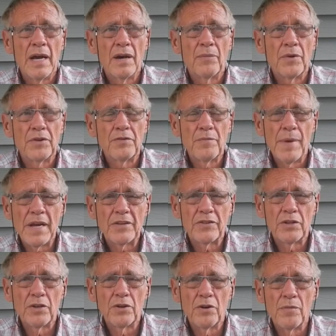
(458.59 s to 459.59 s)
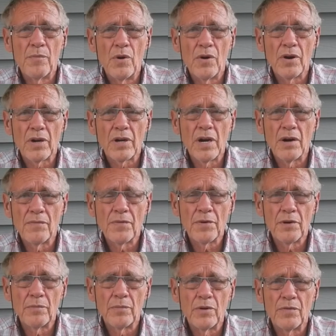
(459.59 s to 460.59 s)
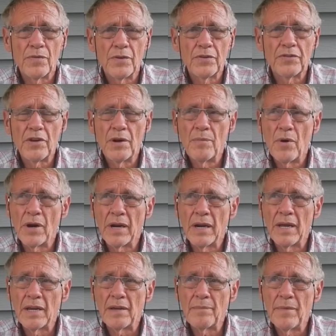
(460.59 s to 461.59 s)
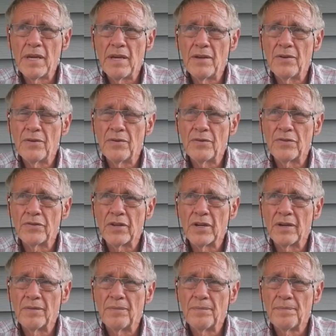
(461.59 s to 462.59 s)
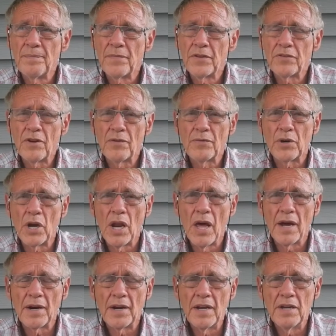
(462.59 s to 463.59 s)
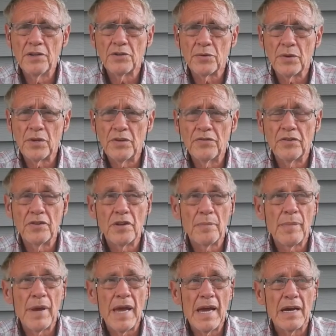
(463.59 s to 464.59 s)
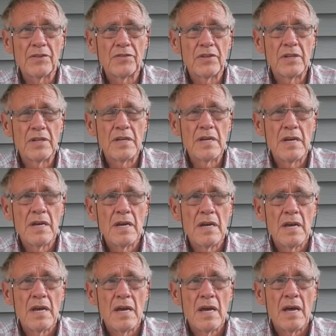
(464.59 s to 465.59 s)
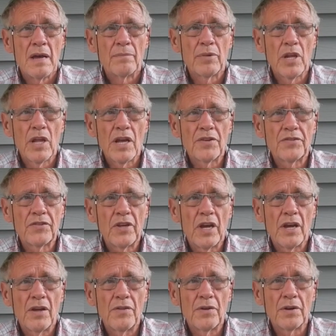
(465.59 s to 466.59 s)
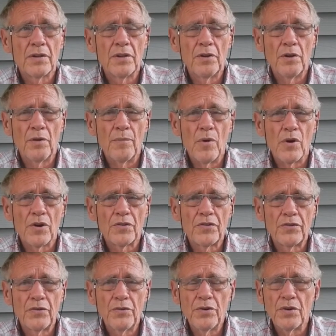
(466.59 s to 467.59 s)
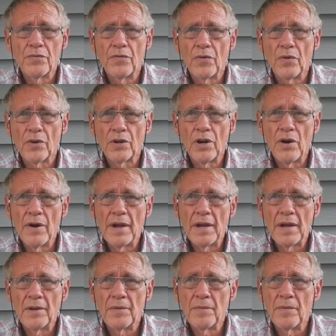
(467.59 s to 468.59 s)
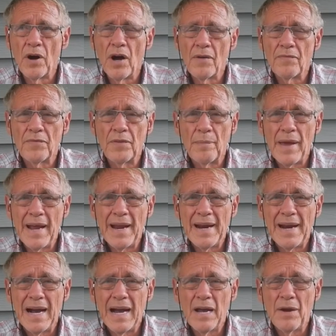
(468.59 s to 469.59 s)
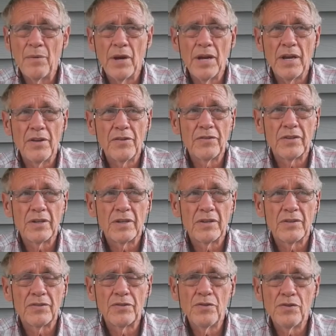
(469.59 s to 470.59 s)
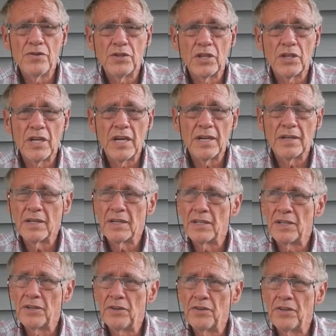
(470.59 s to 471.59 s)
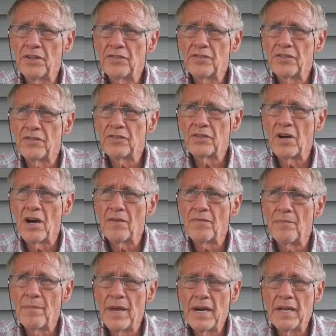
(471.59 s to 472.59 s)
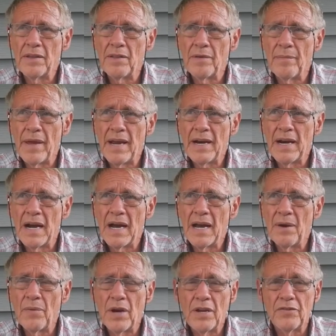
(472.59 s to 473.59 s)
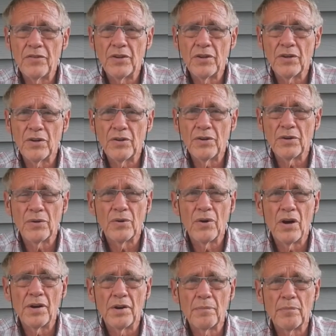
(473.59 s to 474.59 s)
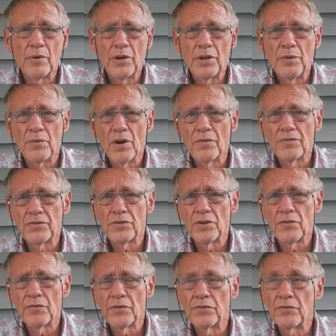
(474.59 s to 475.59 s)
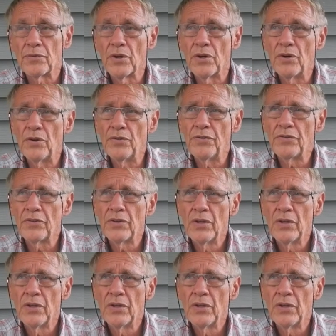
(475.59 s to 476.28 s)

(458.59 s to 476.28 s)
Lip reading: which makes it a little more comfortable for someone like me who's suffered a lot of injuries in the past. Plus, they're a little more suited for going off the main highways. As soon as you get a little distance off many of the main highways here, you're on pretty rough surface roads,